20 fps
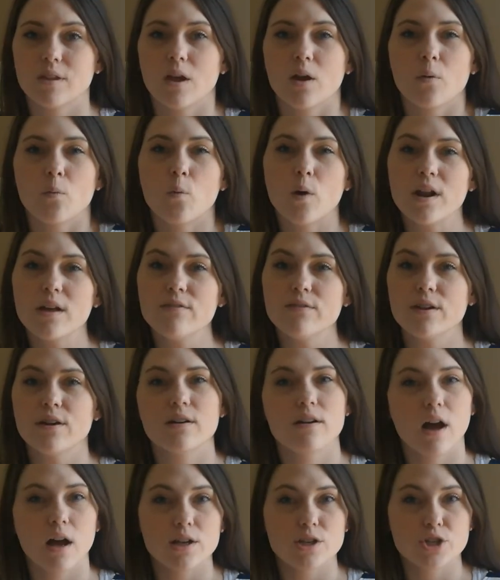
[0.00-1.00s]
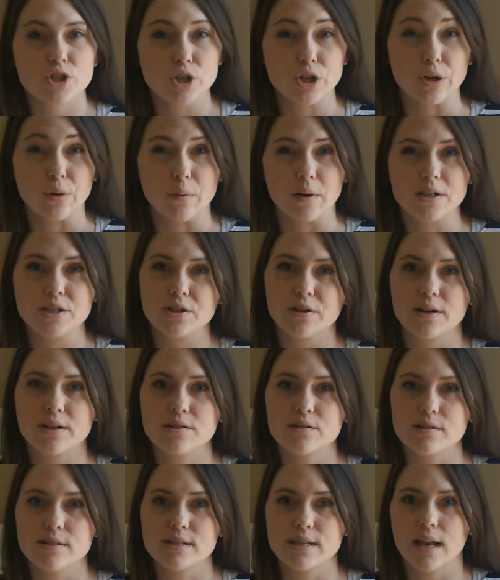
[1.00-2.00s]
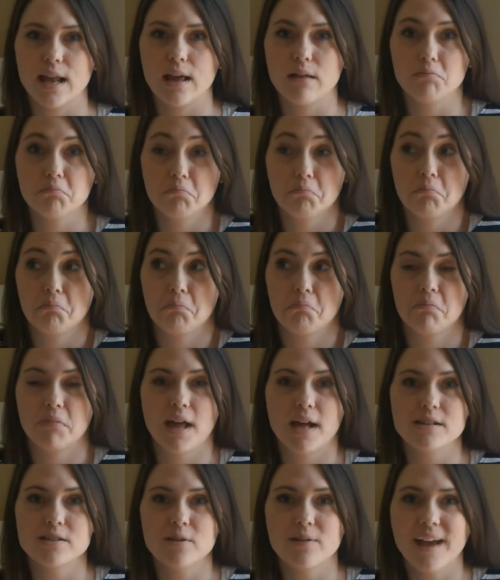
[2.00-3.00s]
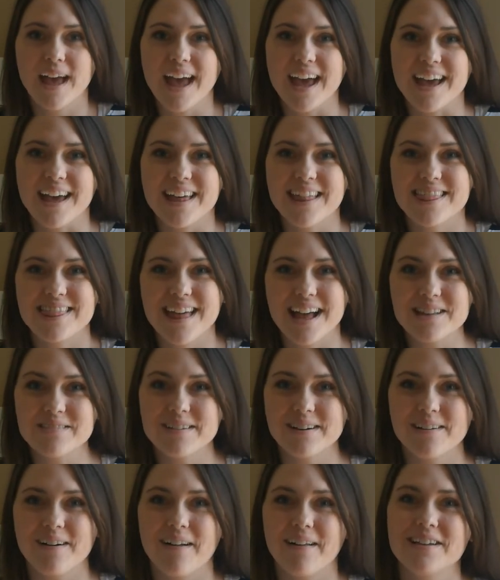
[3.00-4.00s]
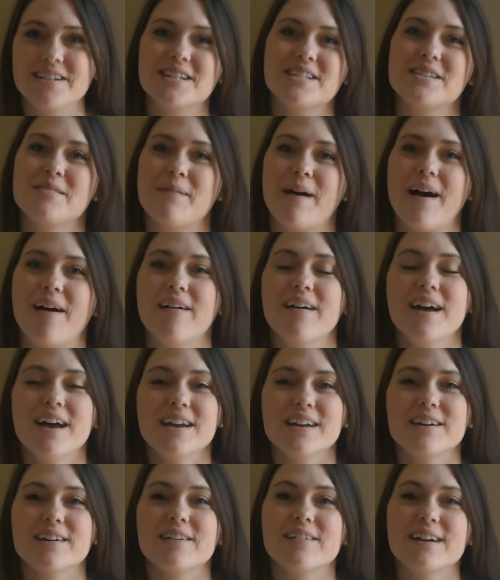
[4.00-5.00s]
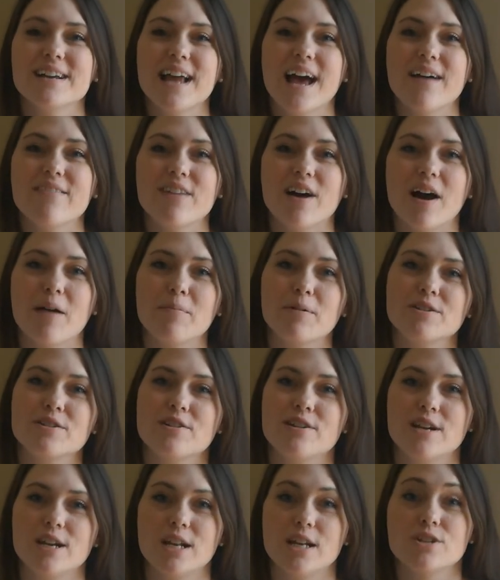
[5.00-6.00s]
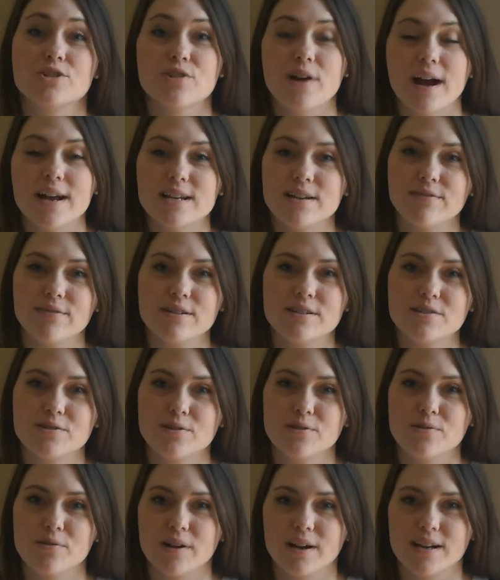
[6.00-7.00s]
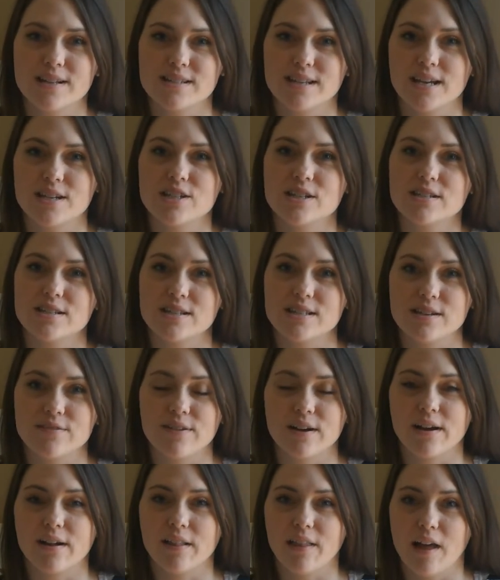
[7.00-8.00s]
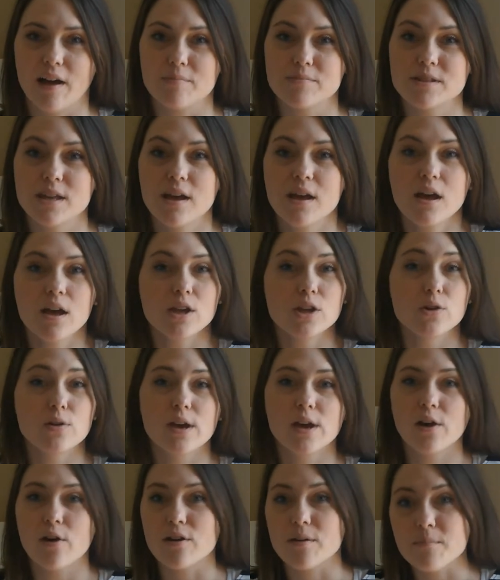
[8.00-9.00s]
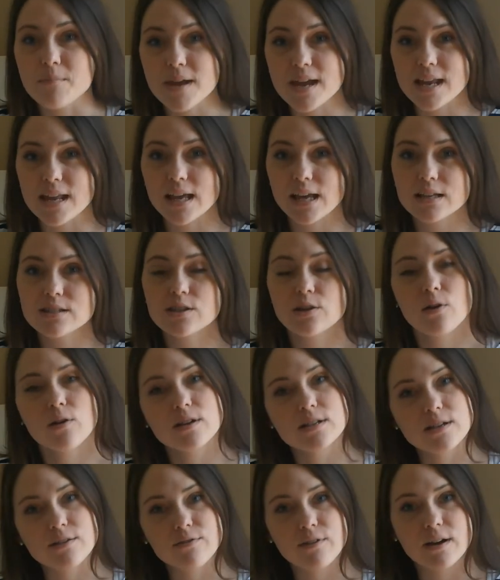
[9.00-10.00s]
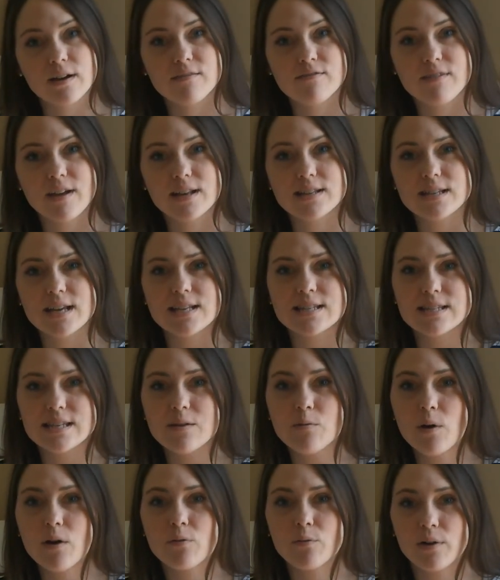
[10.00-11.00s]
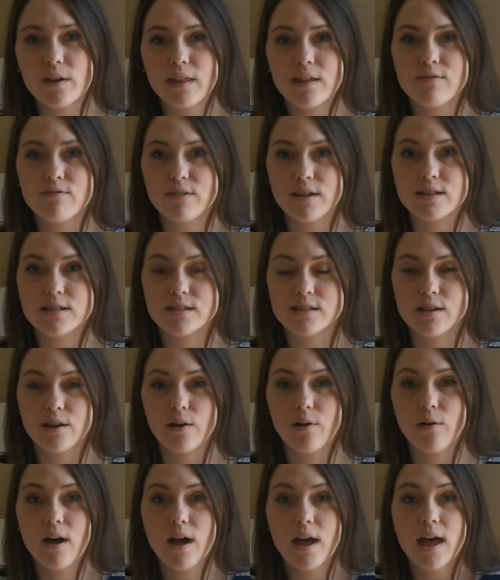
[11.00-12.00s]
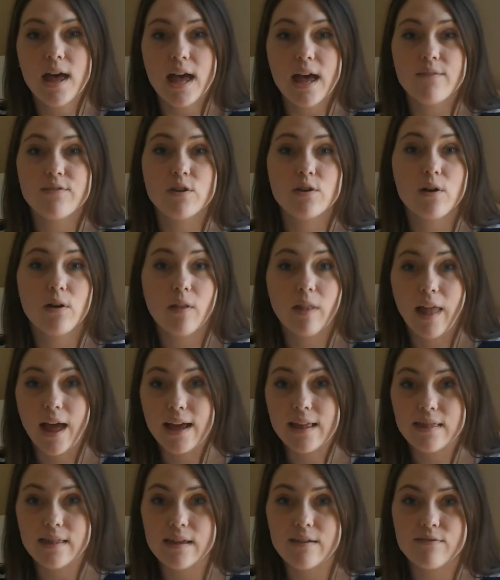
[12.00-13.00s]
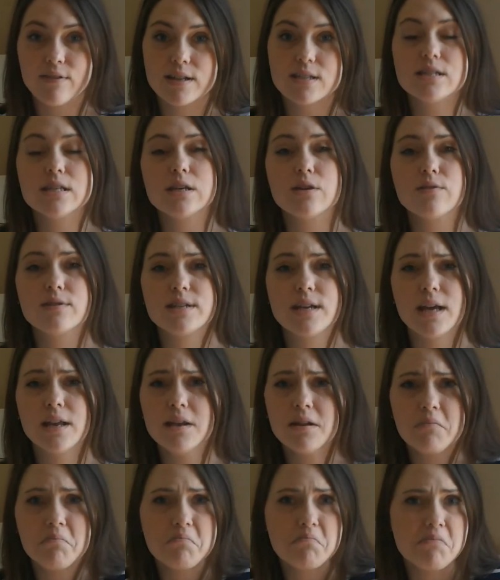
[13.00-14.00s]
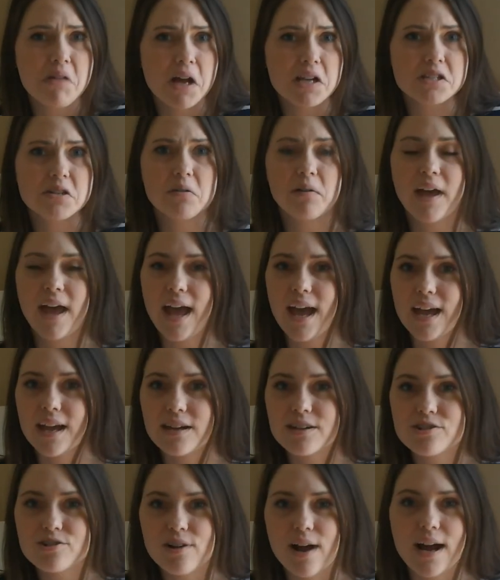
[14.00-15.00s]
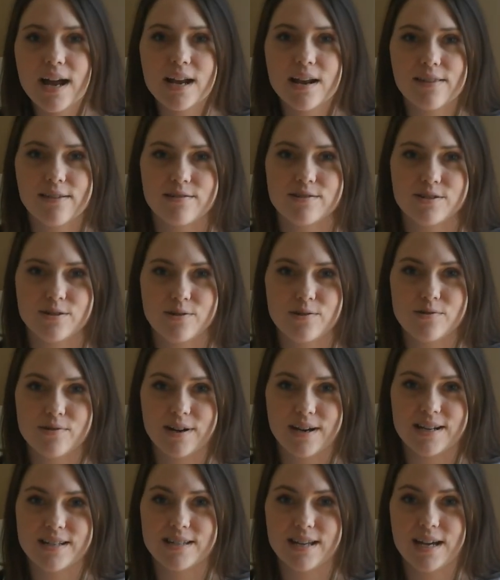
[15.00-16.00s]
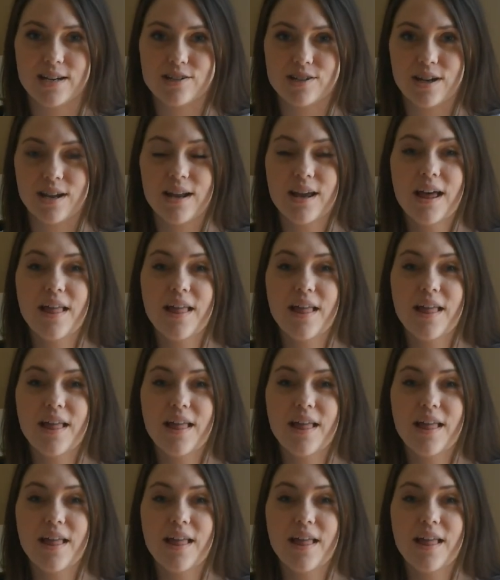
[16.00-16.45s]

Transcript: What if you're not sure what you're interested in? That's okay. That's what college is about. You're going to have the opportunity to try different student organizations and different clubs. You can go to meetings, go to different events, and see what really fits you. If you don't like the events that you attend, that's okay. Try another student organization.